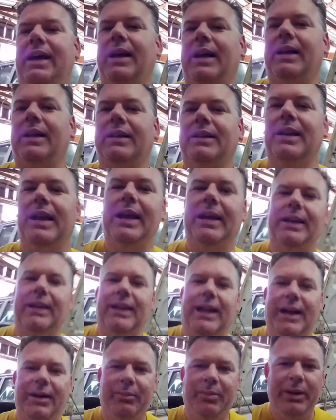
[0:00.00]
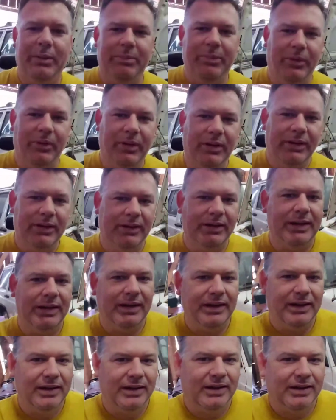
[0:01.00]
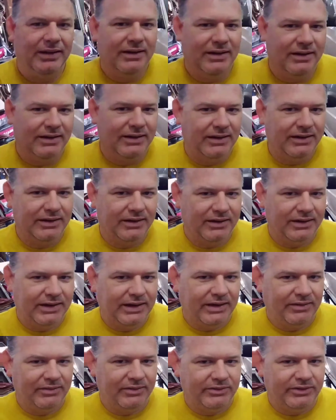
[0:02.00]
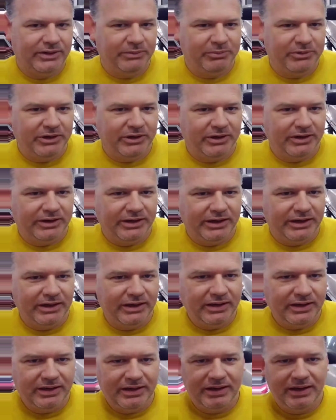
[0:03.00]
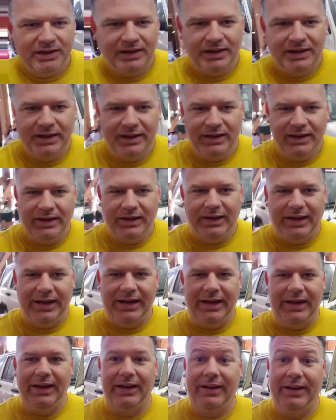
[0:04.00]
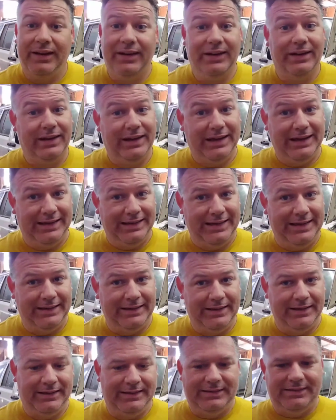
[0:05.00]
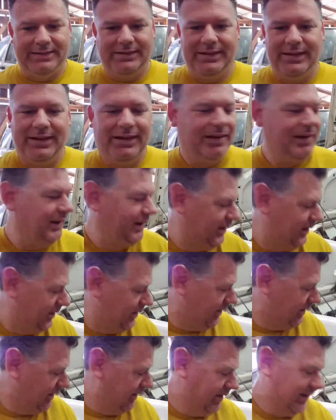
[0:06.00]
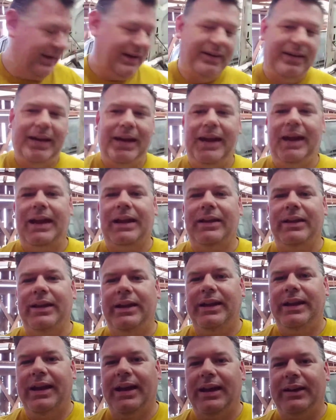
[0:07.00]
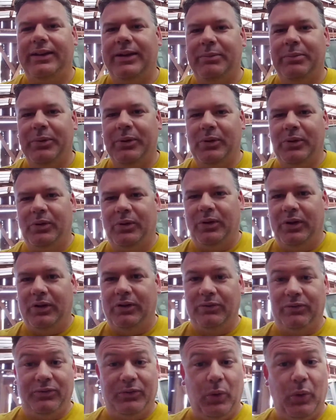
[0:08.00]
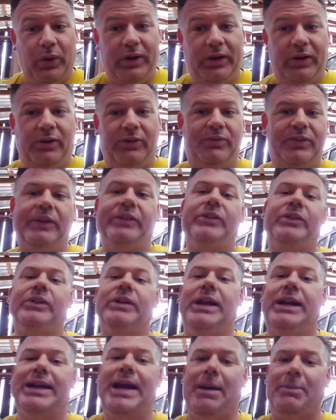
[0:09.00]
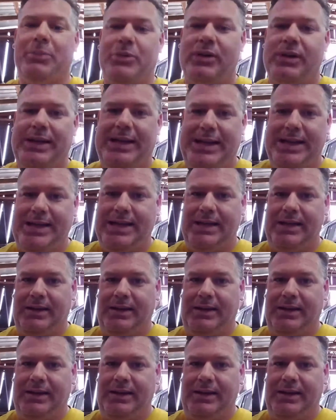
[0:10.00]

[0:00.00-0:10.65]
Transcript: Like a lot of people, I have a Jeep Cherokee and it leaked. It had the typical oil filter adapter leak.